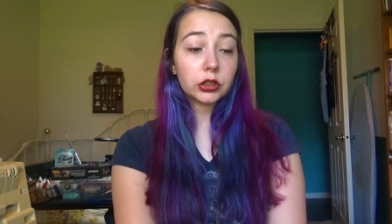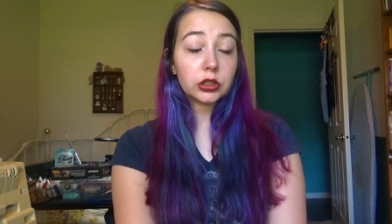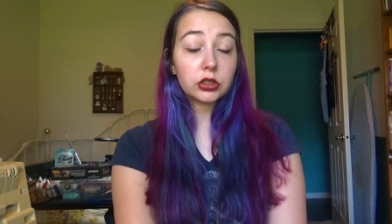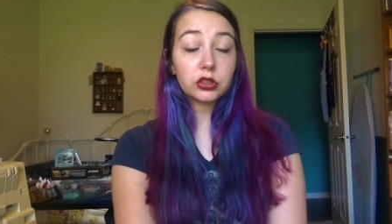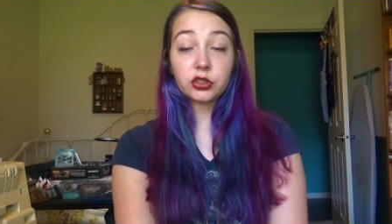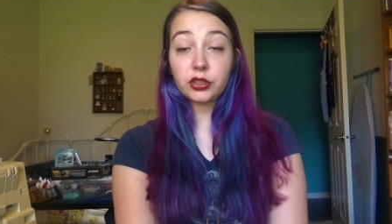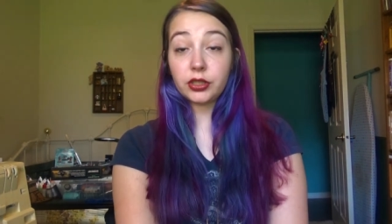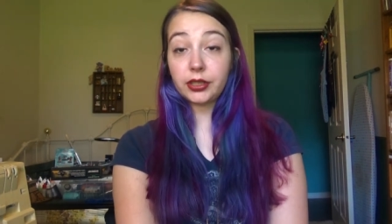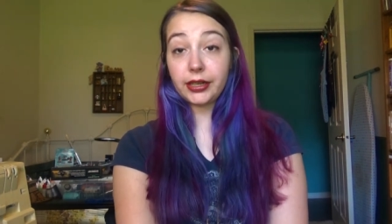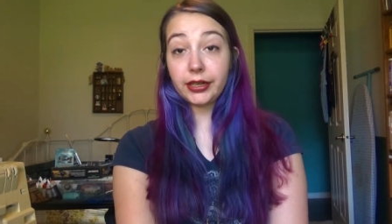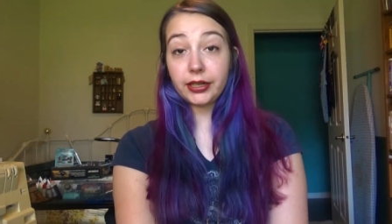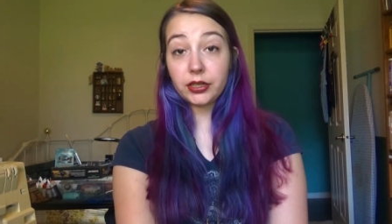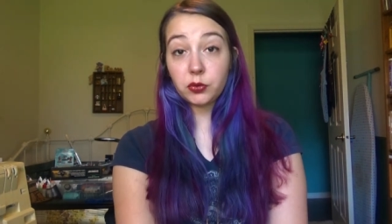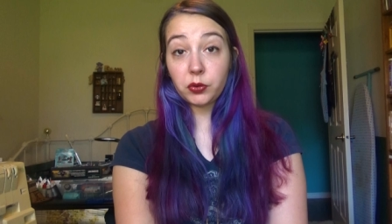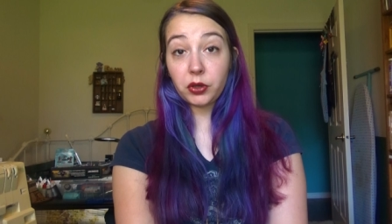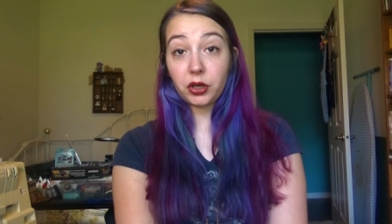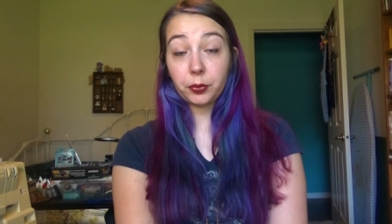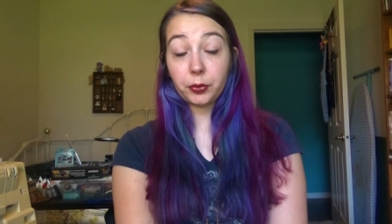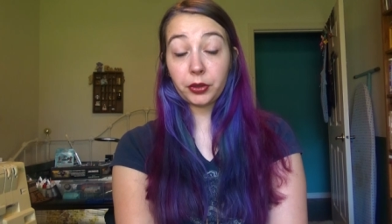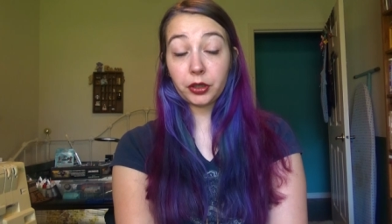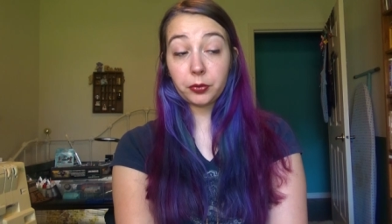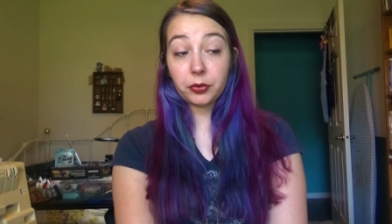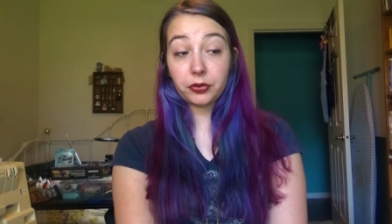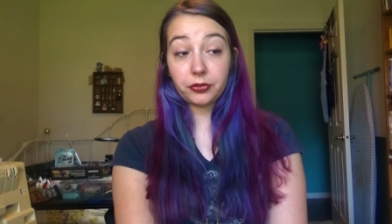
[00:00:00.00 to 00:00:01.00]
So that is what
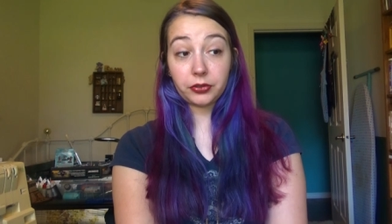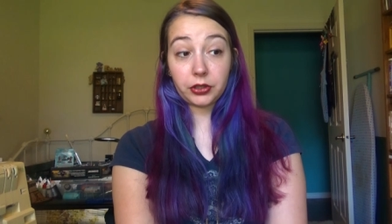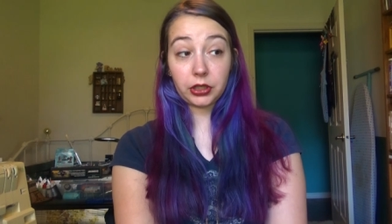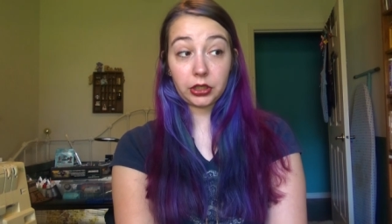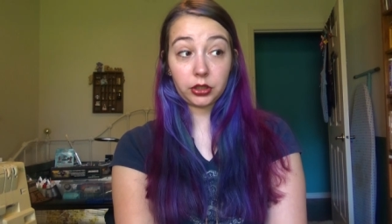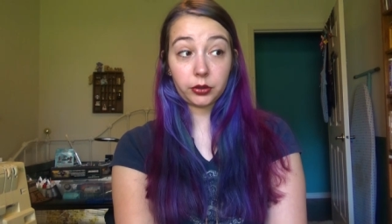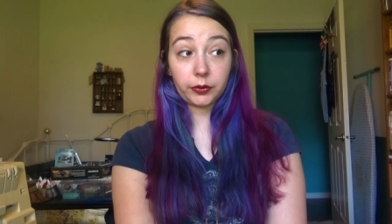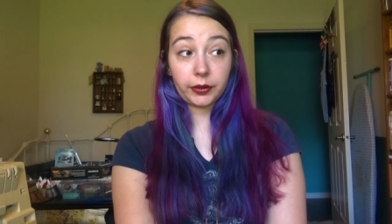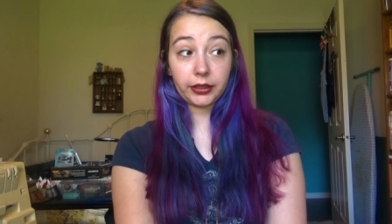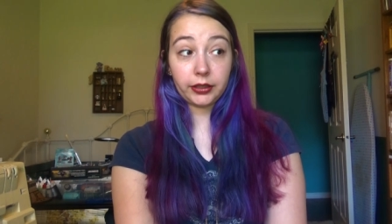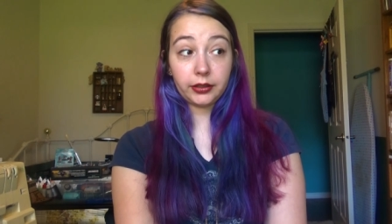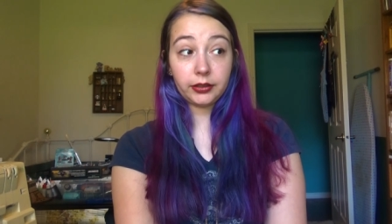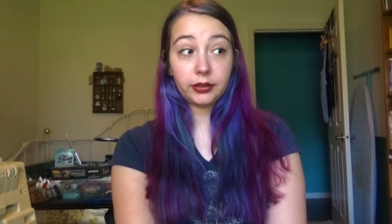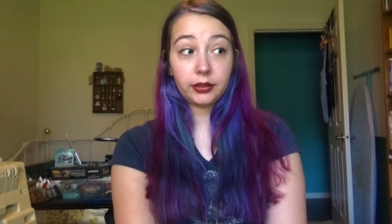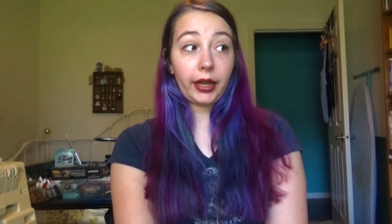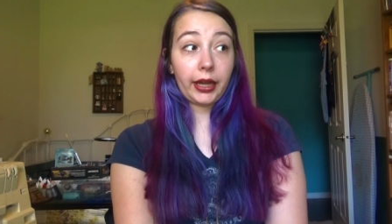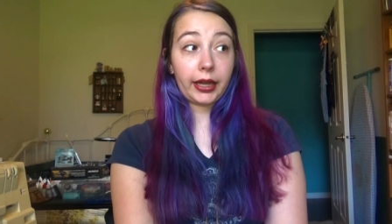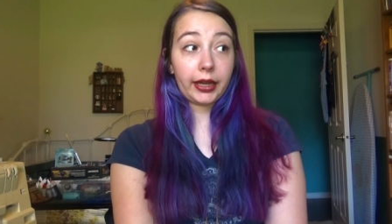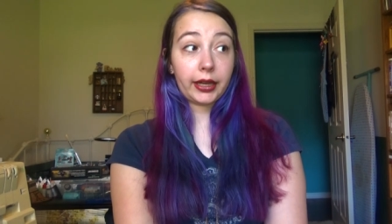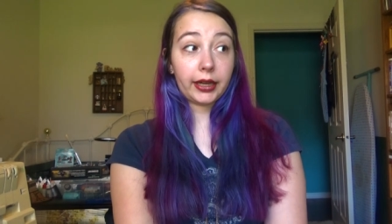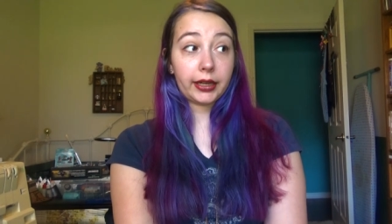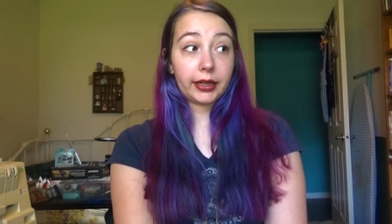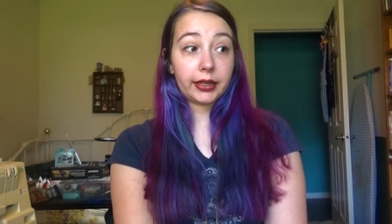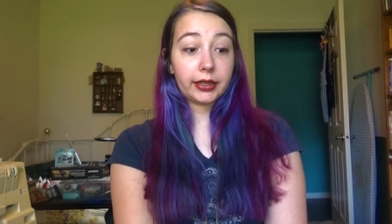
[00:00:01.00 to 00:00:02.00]
I'm gonna be following.
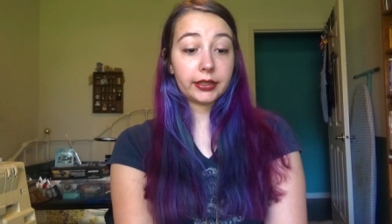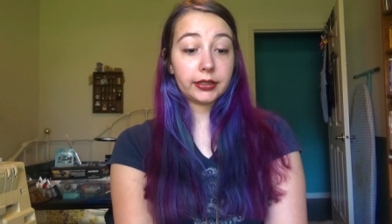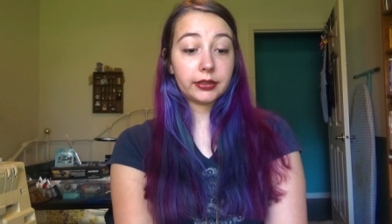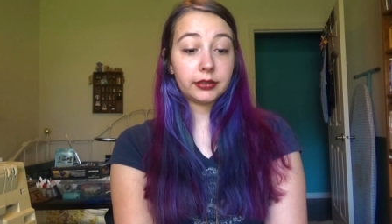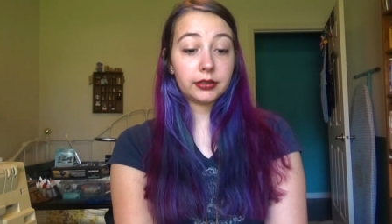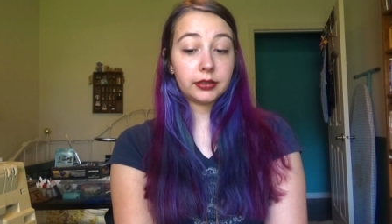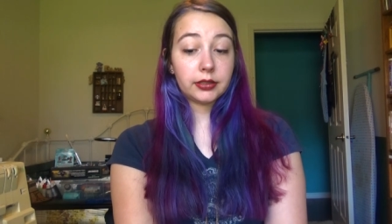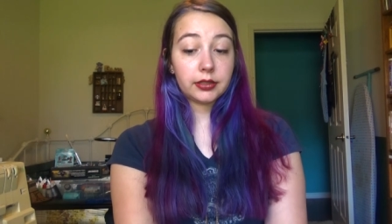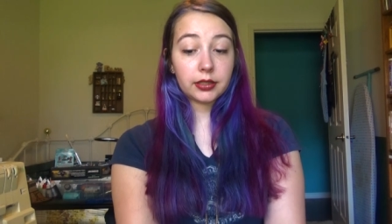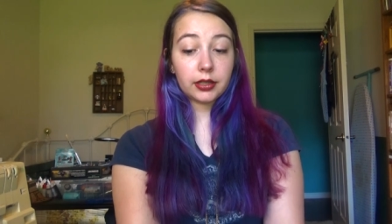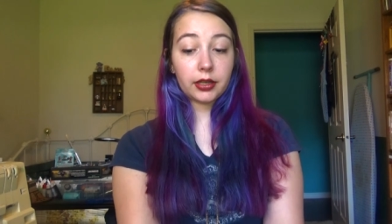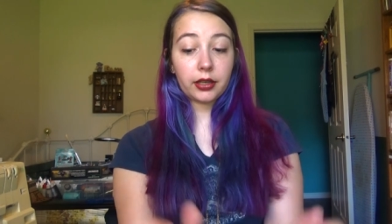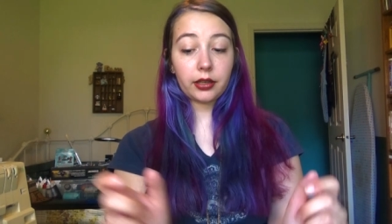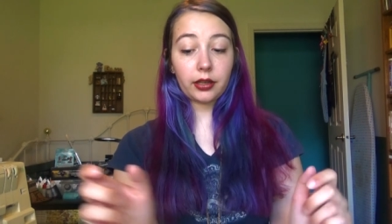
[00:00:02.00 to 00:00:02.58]
And